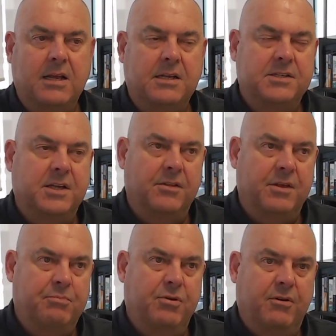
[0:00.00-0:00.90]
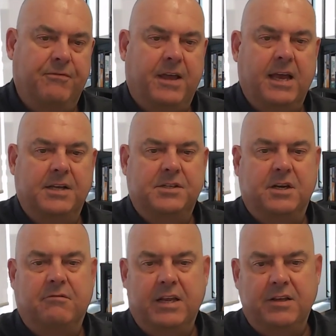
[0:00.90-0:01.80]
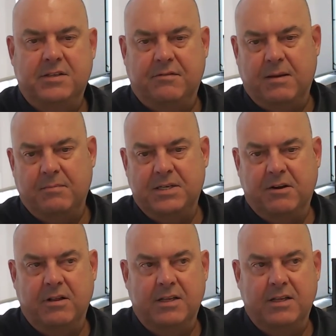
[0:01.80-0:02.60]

So the purification and reuse of that material